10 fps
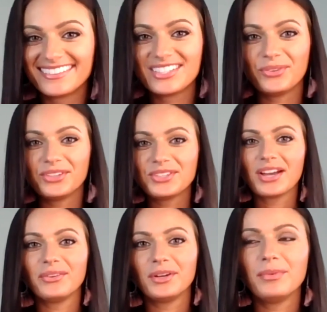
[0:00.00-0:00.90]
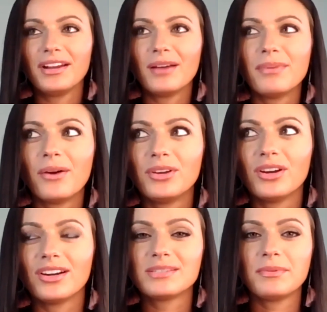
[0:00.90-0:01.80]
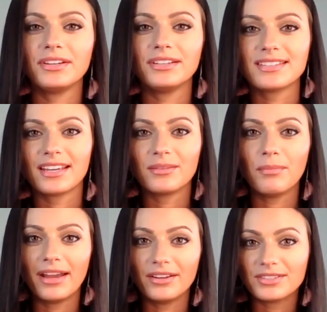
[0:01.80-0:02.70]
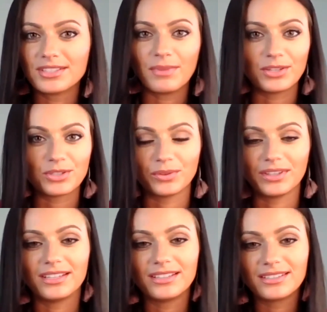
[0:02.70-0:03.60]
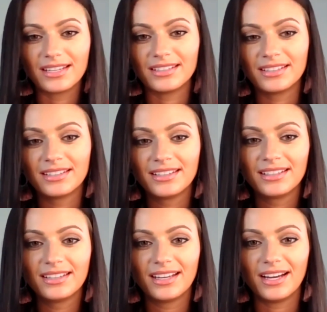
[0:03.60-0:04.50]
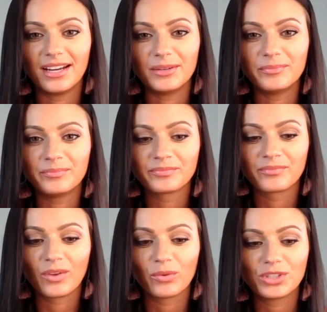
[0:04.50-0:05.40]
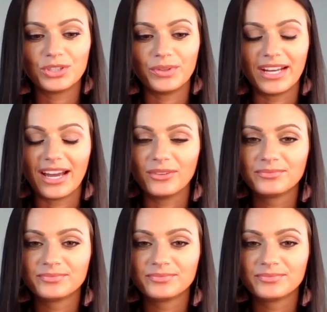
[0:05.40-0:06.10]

Do you want to talk a little bit about your experience, like minor to major leagues, and what you're doing now?